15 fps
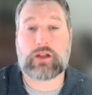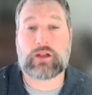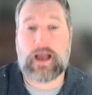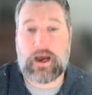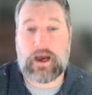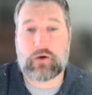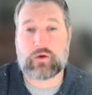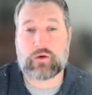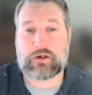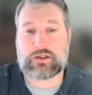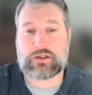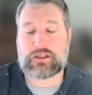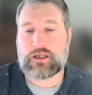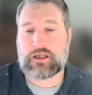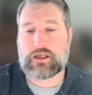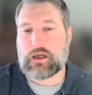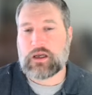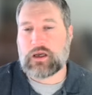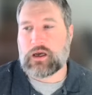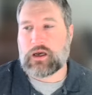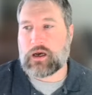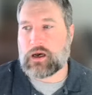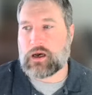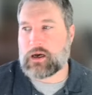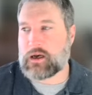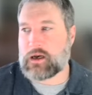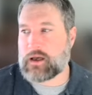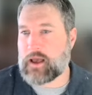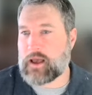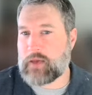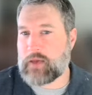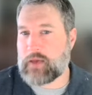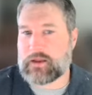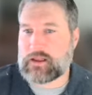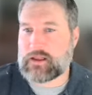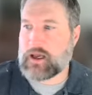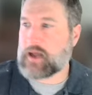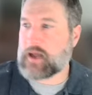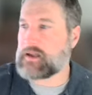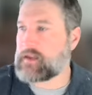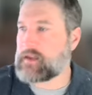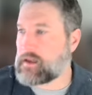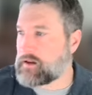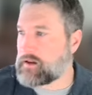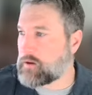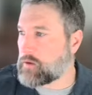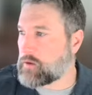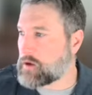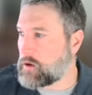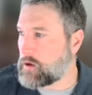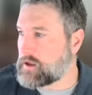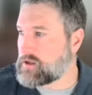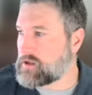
hours with the idea that we're going